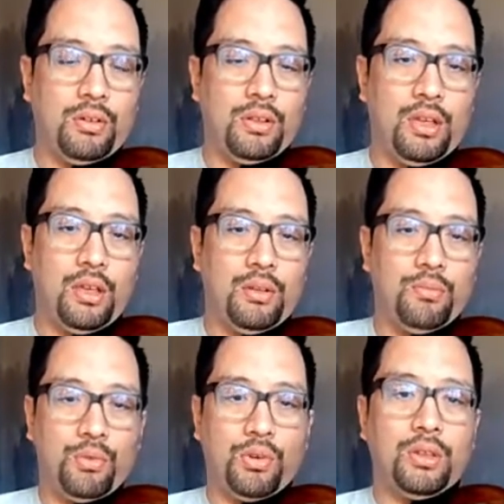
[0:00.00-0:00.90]
and
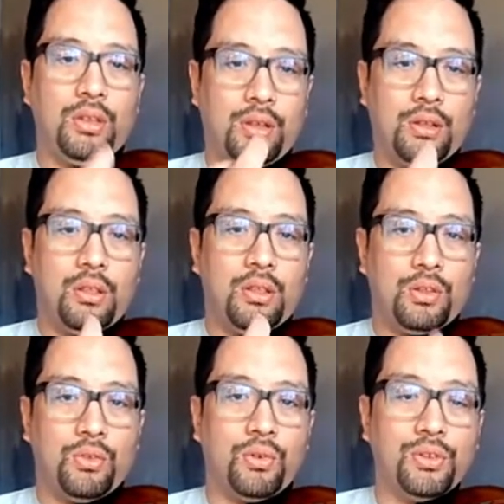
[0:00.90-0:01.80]
pointing
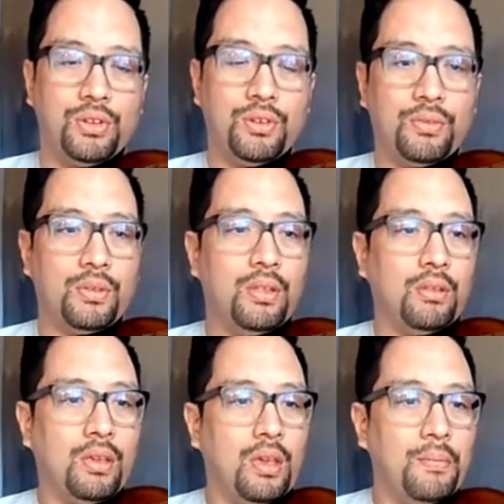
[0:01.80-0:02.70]
towards you.
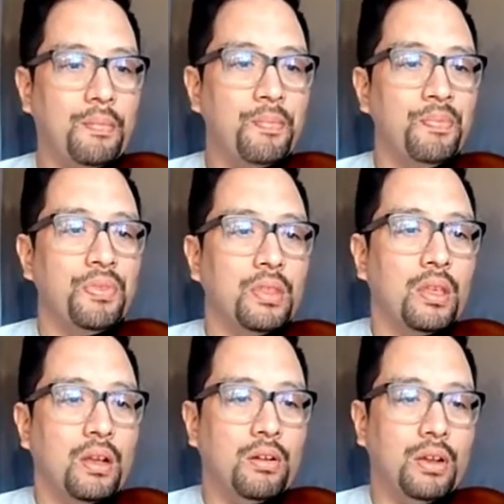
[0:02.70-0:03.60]
Okay?
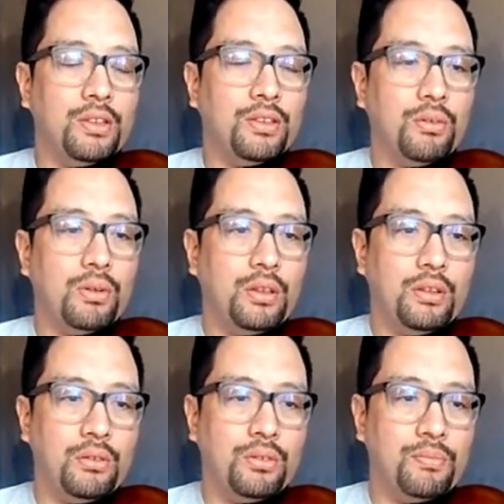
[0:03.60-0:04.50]
Alright, so we'll
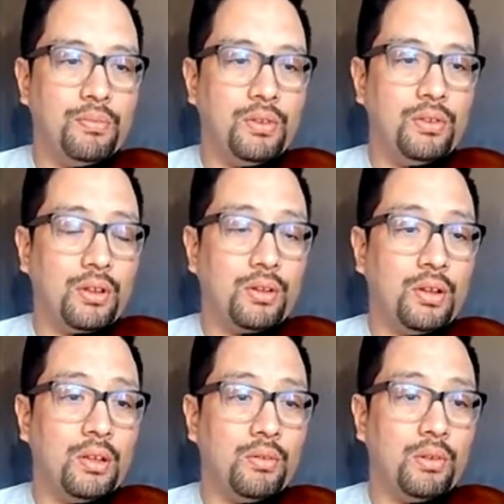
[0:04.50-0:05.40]
do some music.
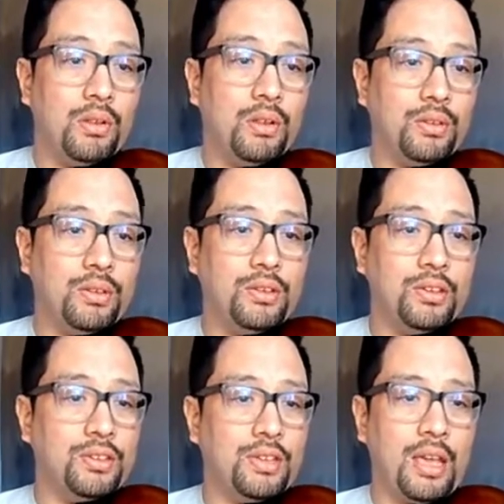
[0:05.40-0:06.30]
We'll
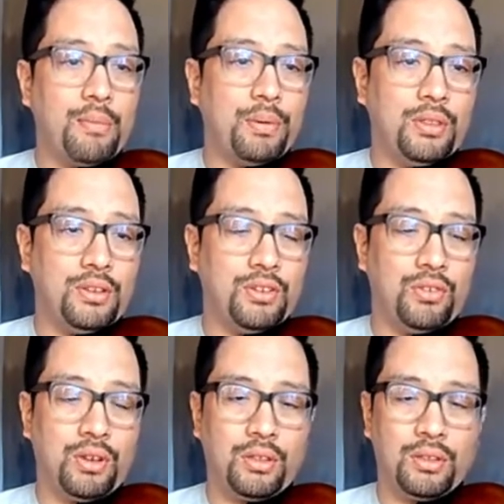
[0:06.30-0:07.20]
just tap on the
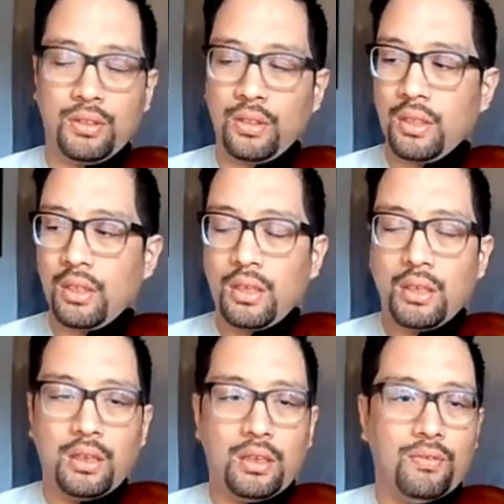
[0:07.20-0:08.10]
strings,
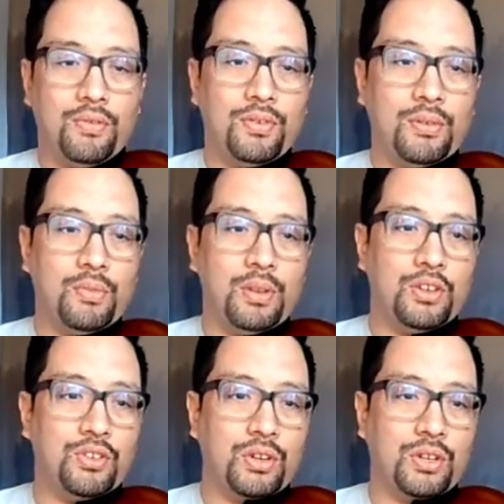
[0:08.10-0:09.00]
give some
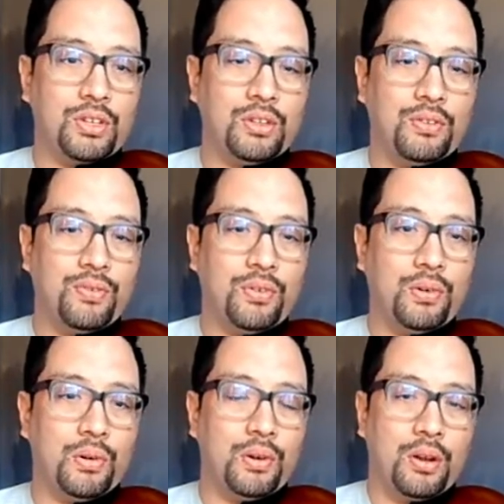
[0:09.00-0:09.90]
instructions
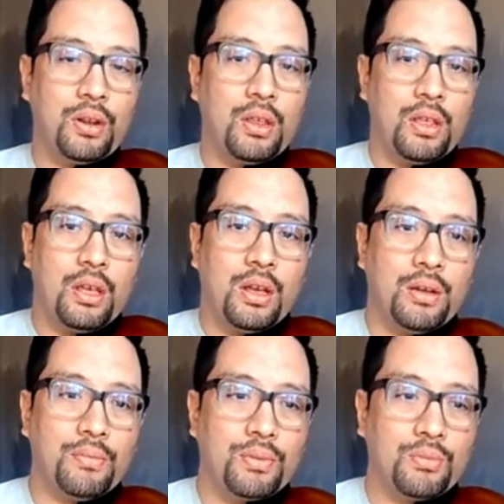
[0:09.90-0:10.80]
for
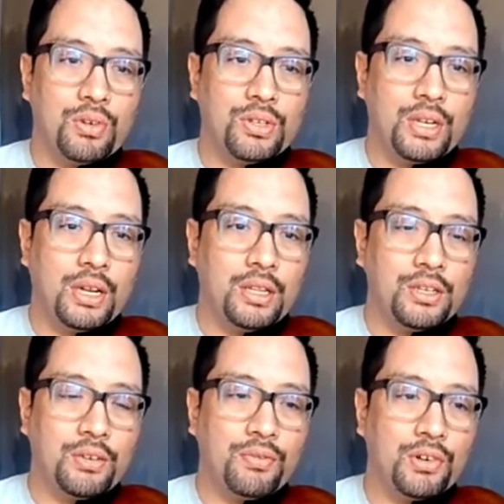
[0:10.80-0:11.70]
some more
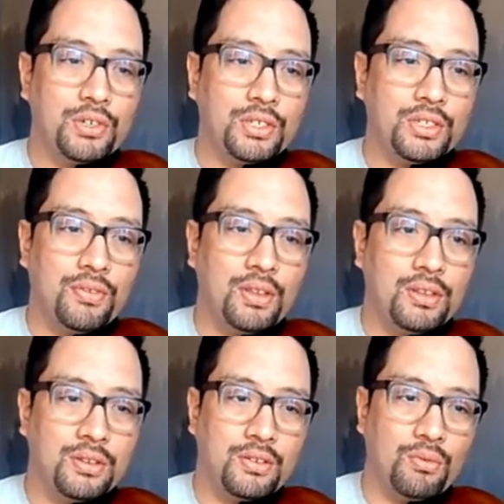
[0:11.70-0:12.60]
challenging versions of
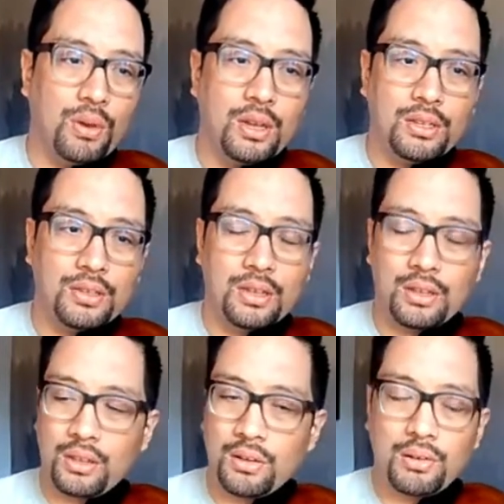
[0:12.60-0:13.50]
this, ready, set, and
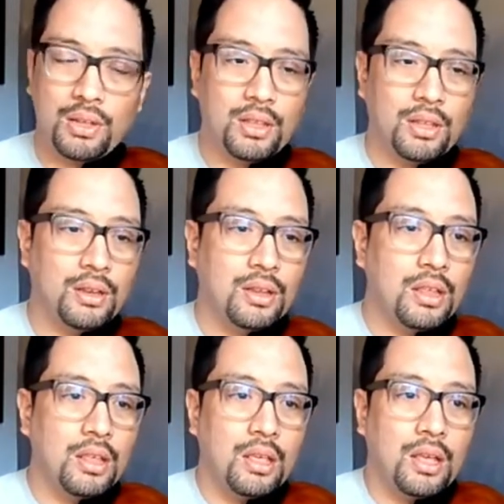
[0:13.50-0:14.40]
go, and
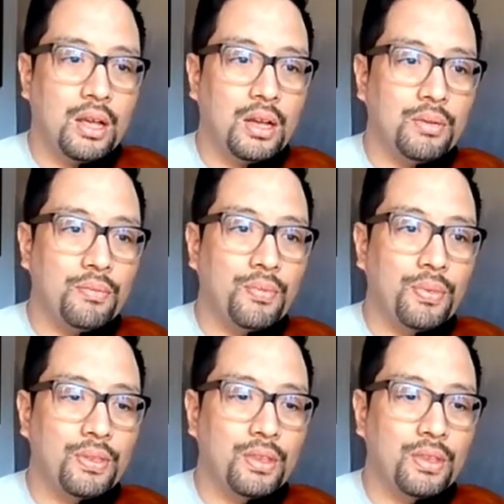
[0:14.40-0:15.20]
then